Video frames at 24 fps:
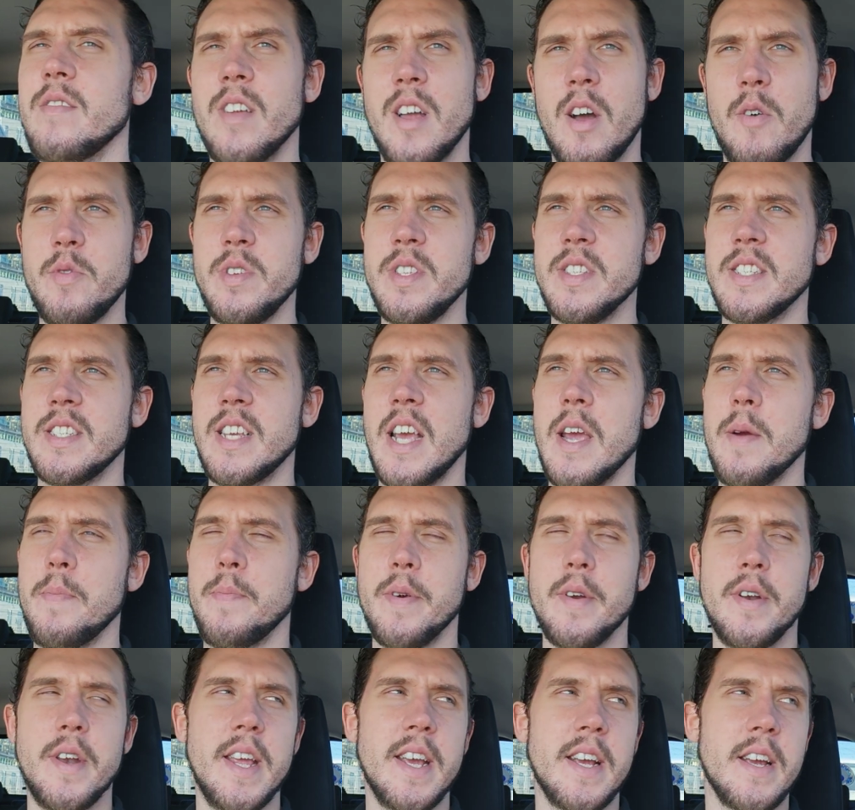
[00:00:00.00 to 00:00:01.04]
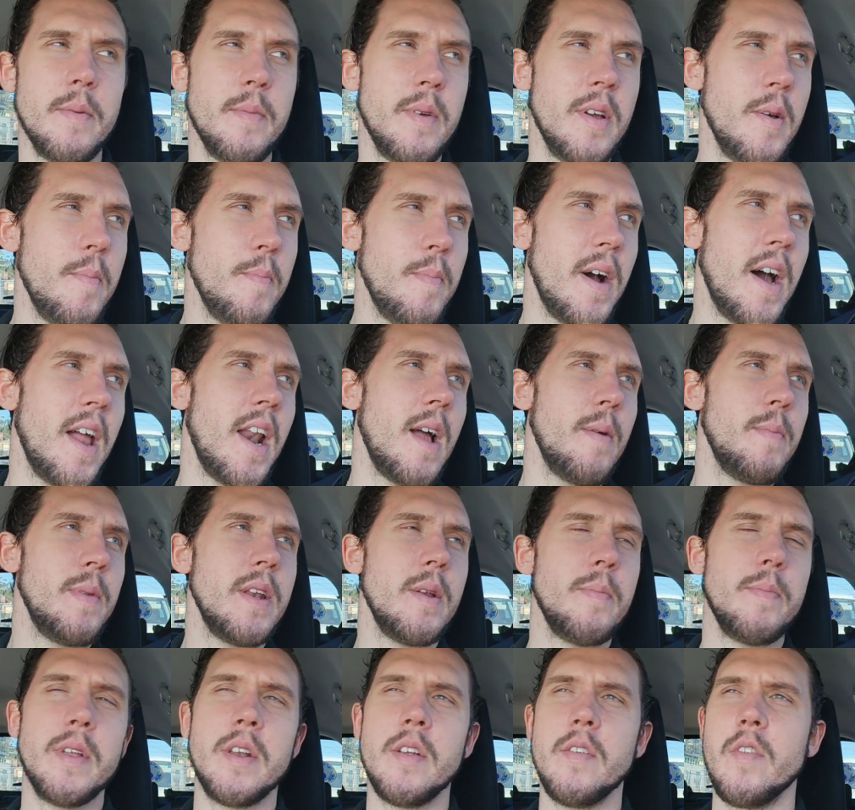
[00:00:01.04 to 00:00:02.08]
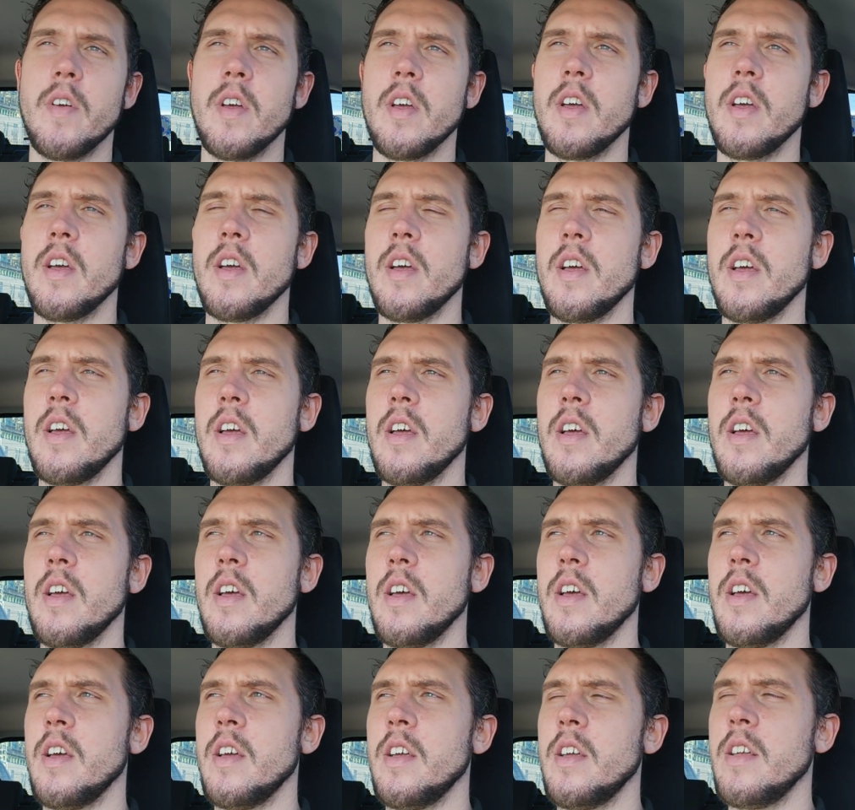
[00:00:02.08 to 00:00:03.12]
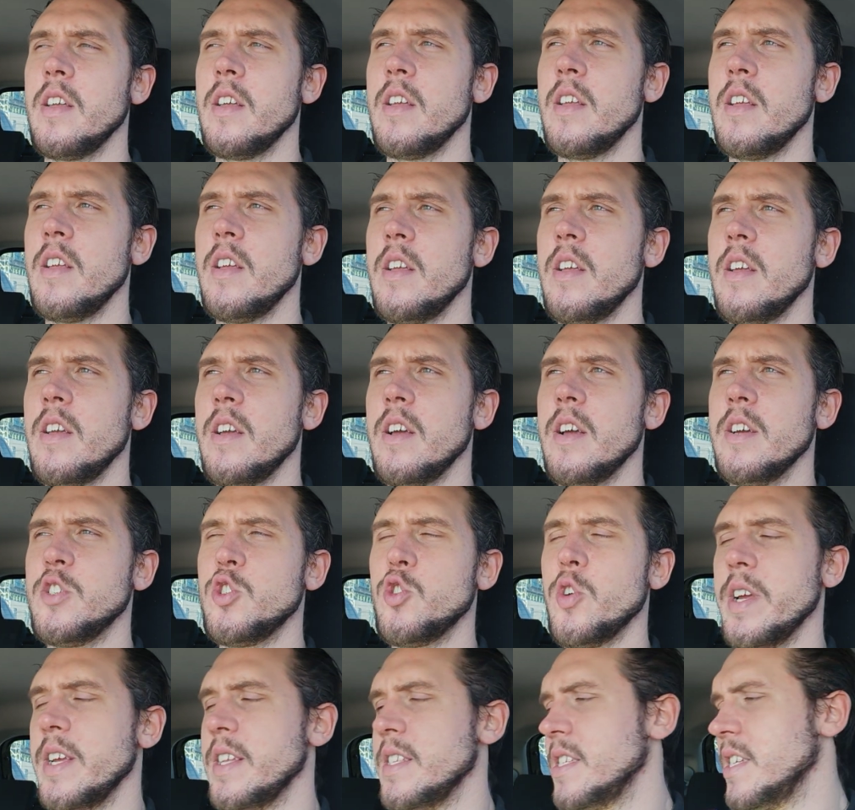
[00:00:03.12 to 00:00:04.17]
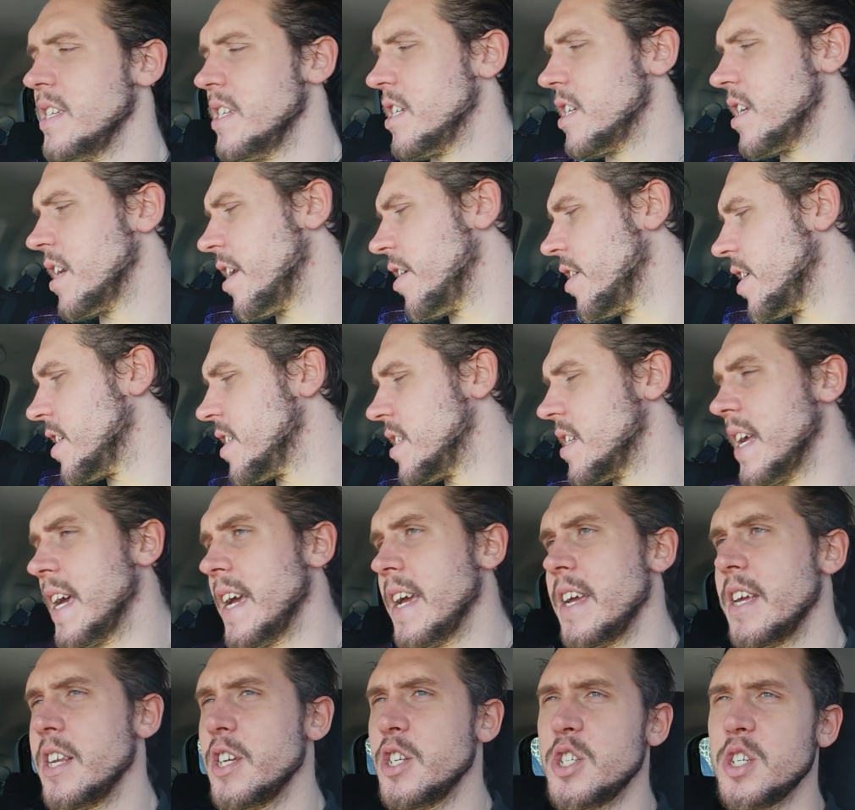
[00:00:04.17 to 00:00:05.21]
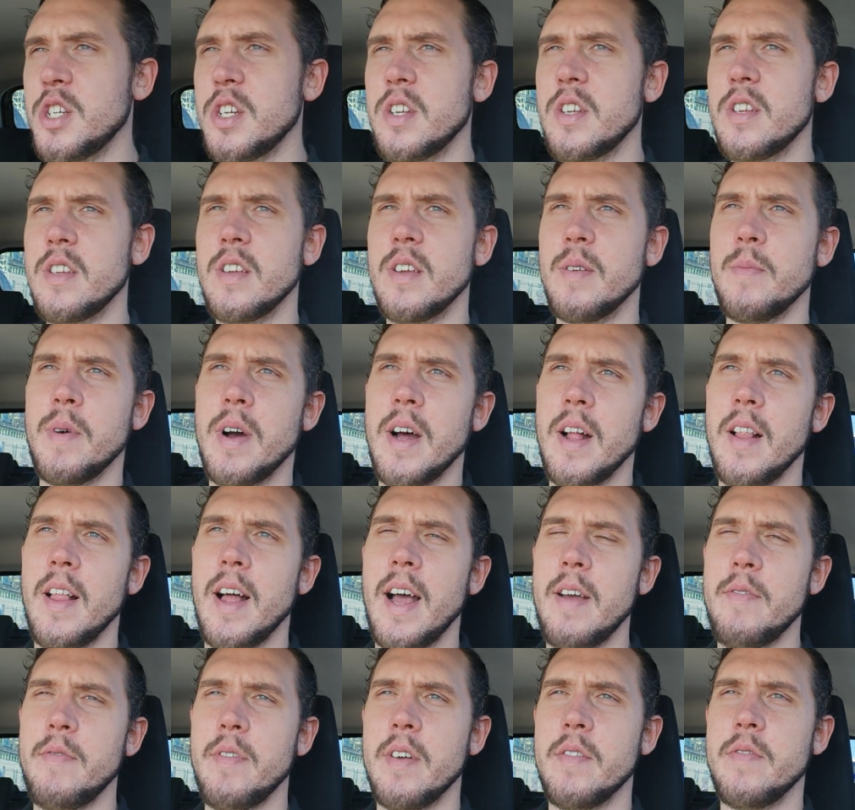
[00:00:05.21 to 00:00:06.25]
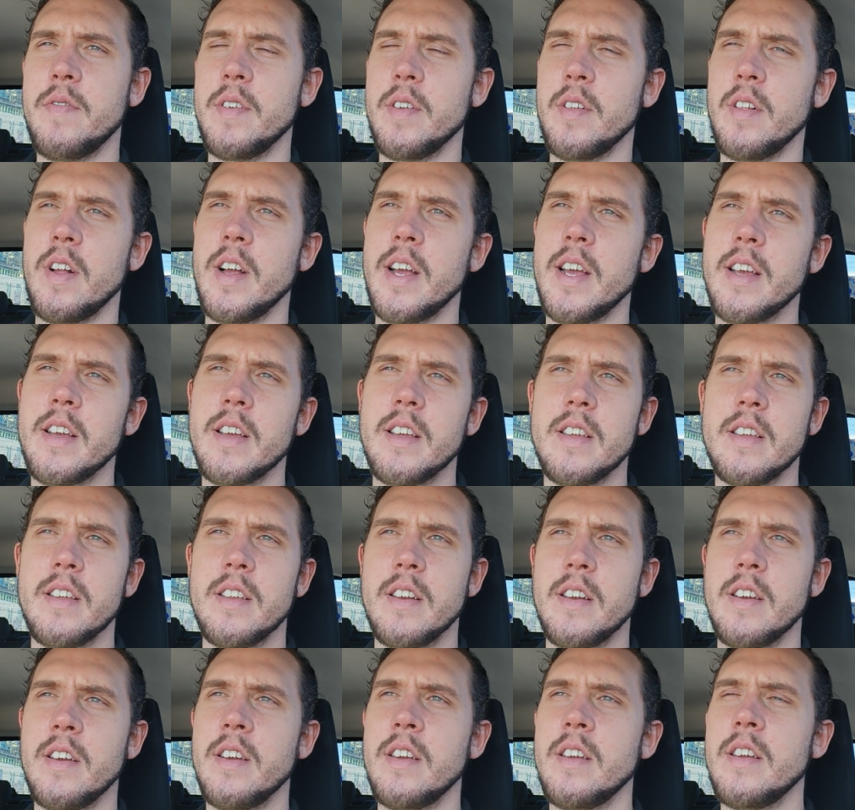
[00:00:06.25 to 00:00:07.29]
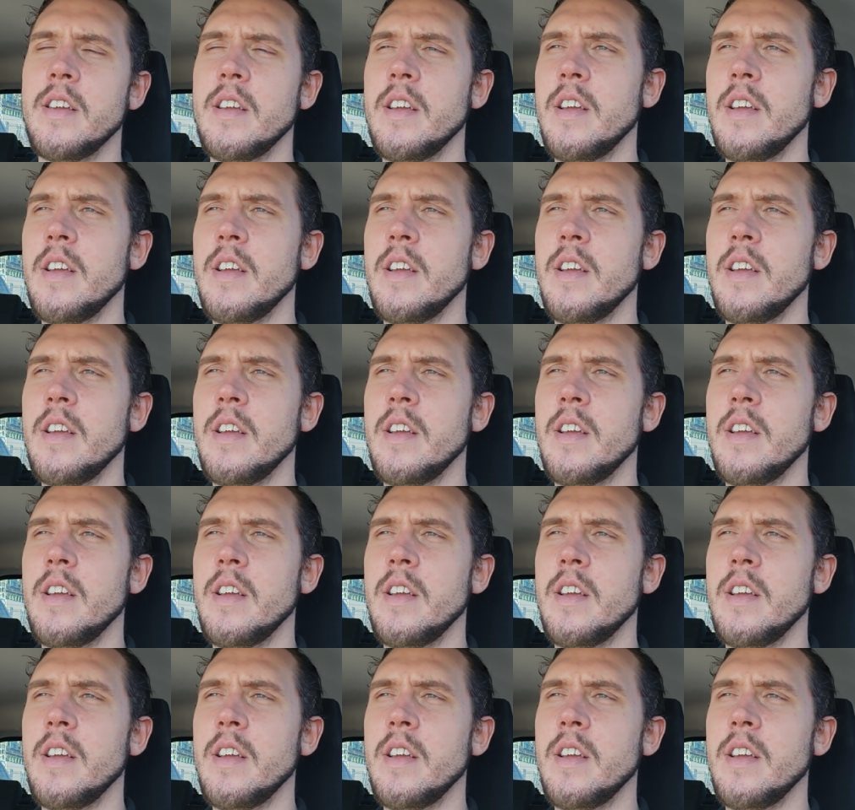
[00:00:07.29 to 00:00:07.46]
I wouldn't say a predicament, but I'm in a bit of a transitionary stage in my life. I feel like, you know,